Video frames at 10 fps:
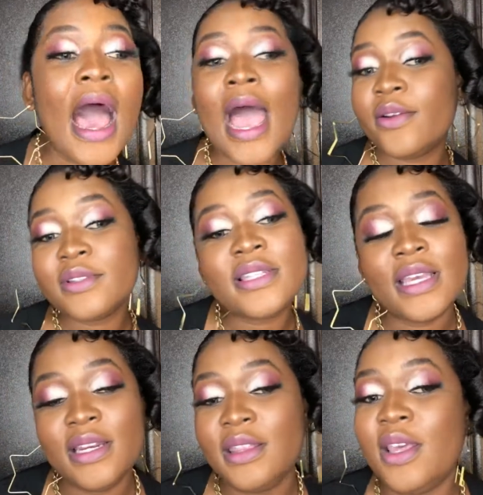I don't see
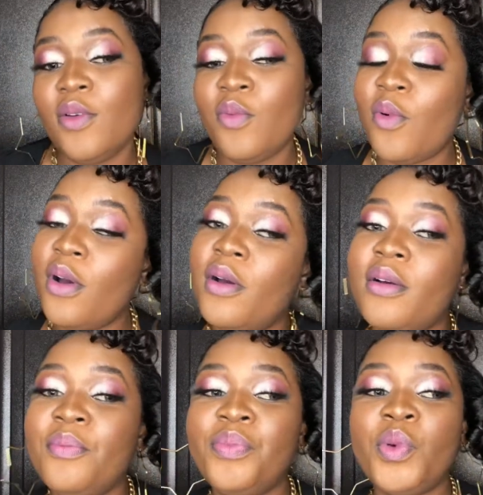anything wrong
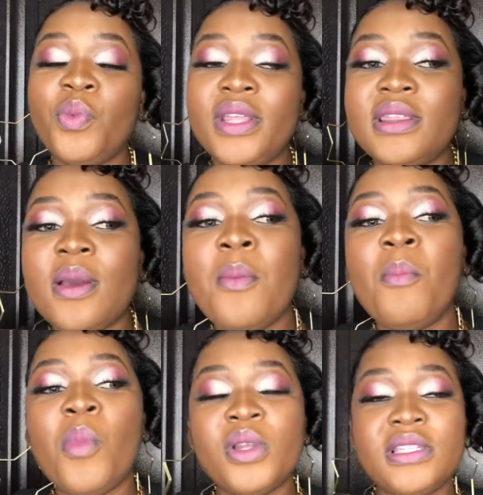with
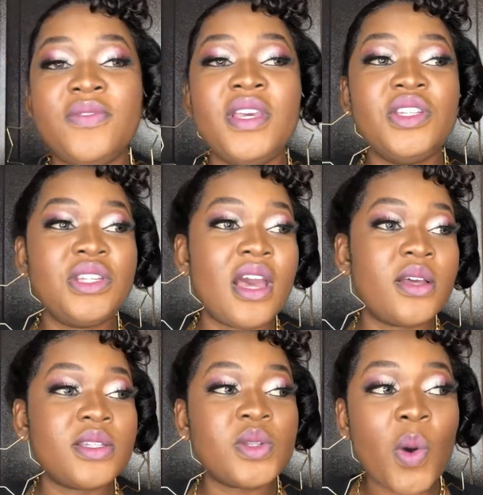motivational
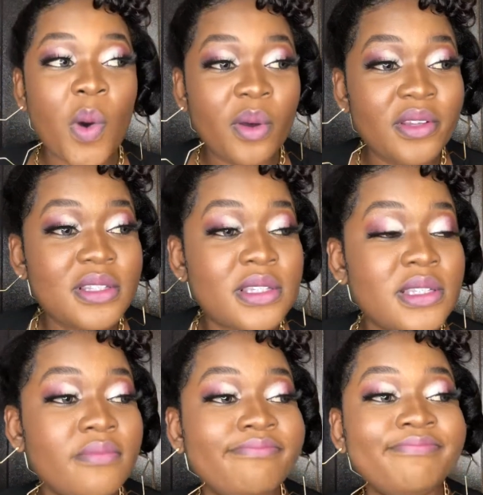songs,
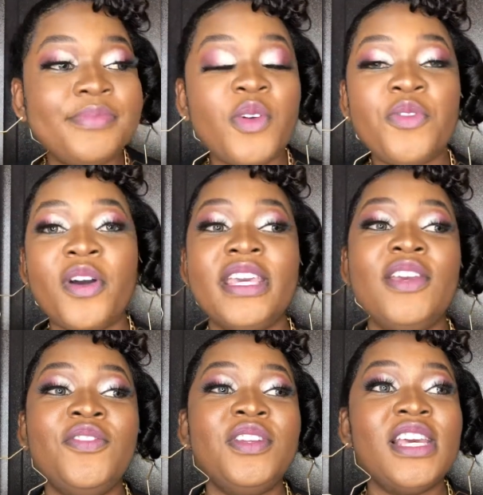
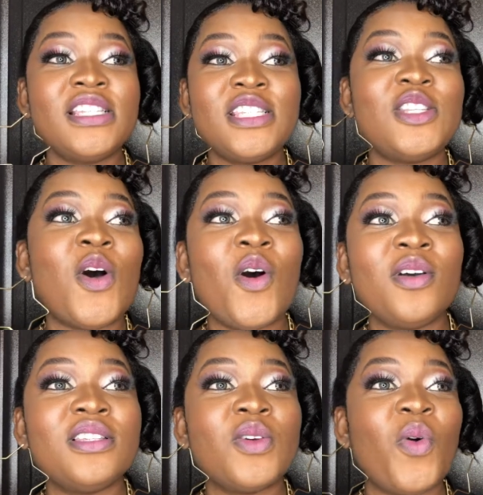forgiveness
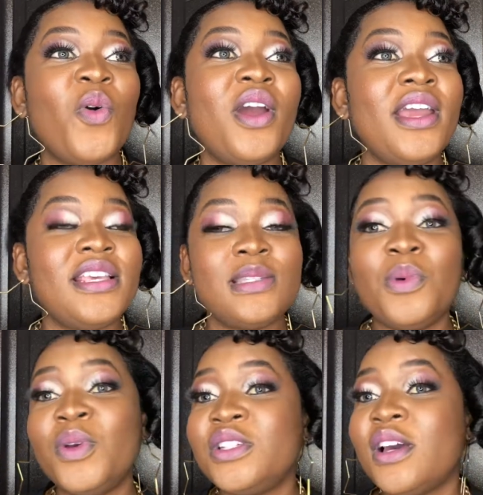songs, or
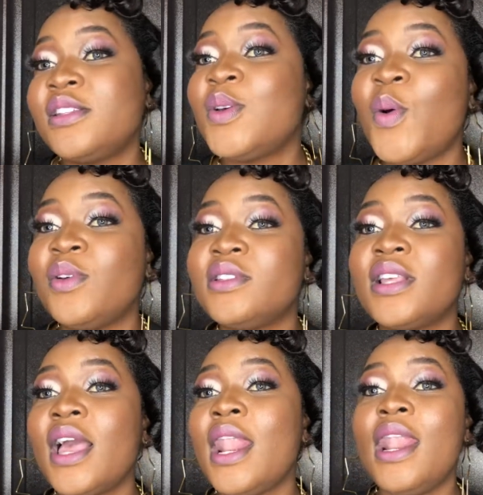inspirational songs,
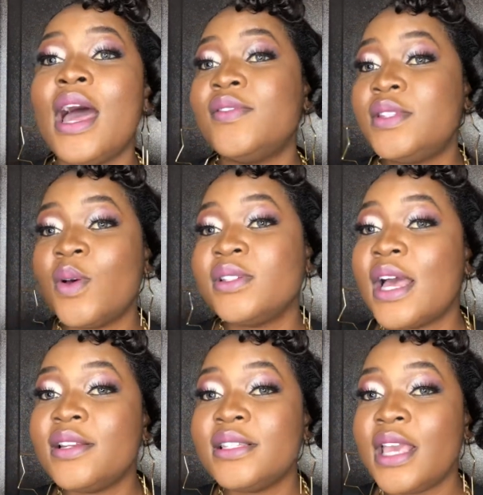love songs. I
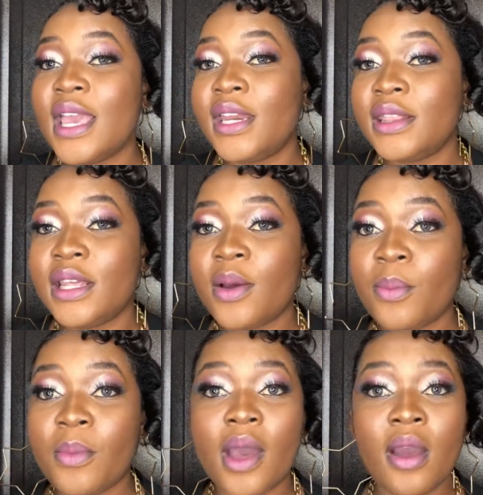don't see anything
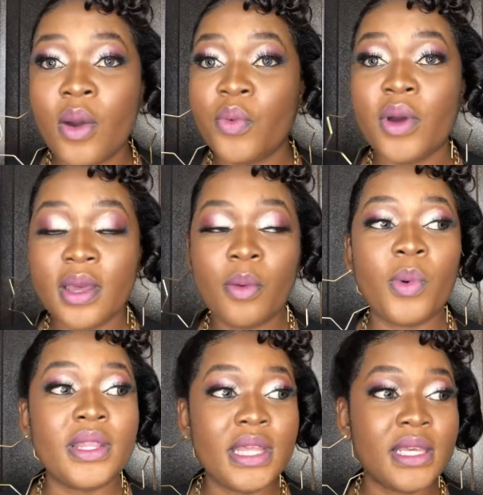wrong
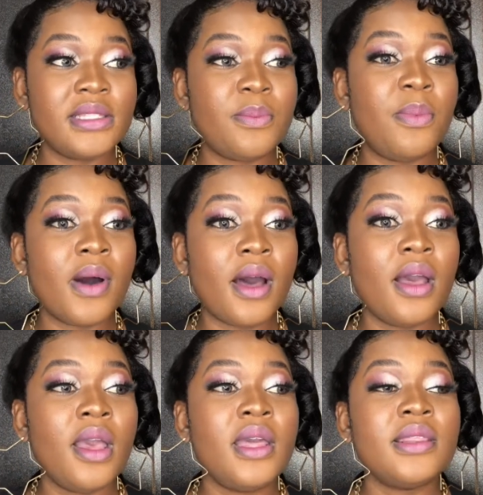with it. But
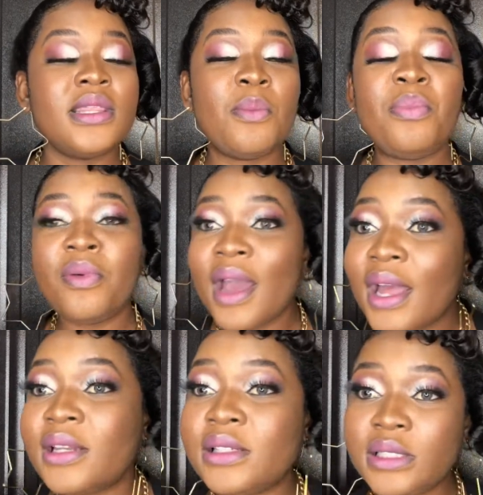the
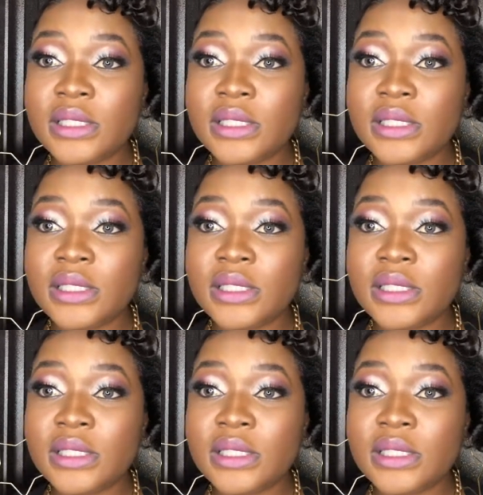brand